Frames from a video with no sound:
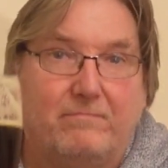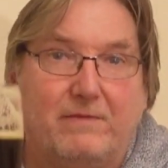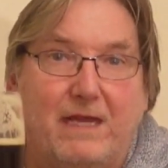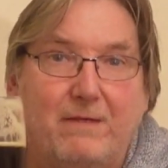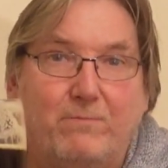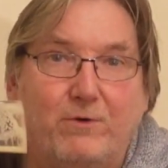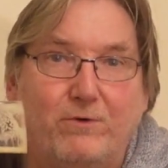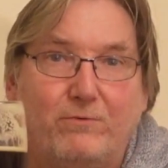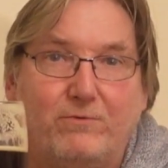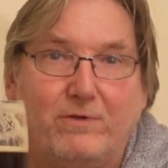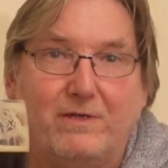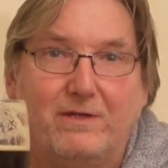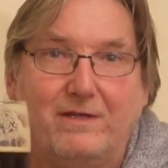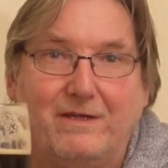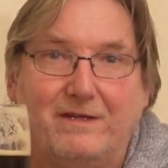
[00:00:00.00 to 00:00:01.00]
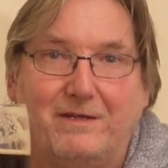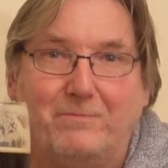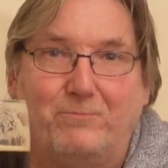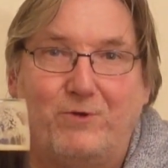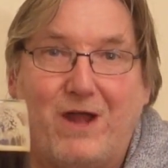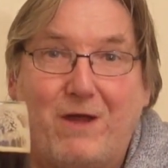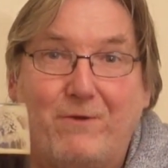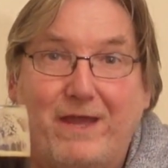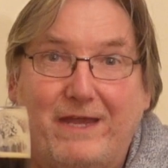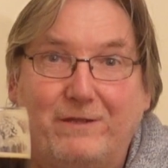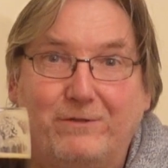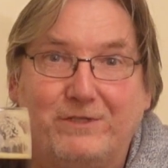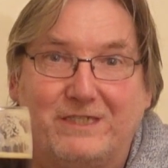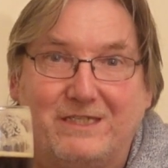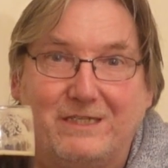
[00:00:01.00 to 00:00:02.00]
brewed brown
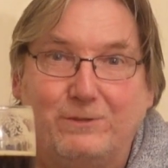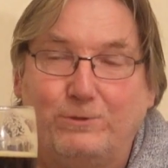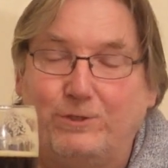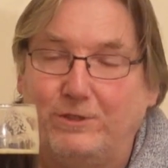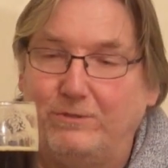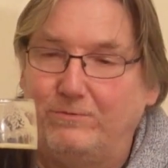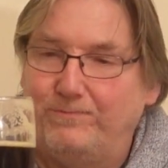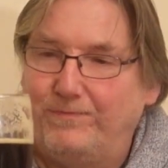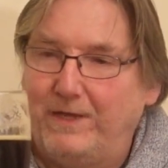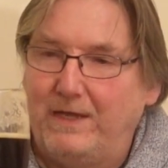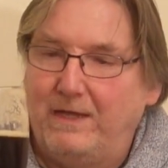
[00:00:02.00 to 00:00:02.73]
ale, they still do.